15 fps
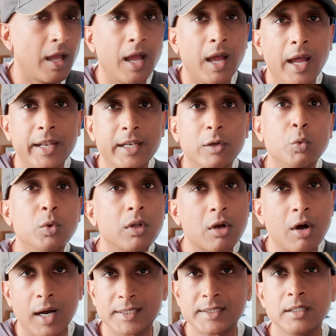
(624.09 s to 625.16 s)
And it will
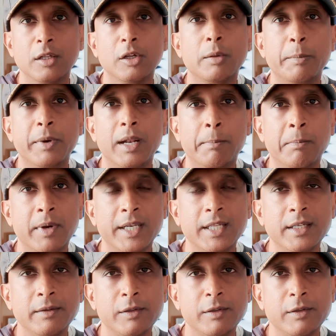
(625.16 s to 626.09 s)
cost a little bit of money.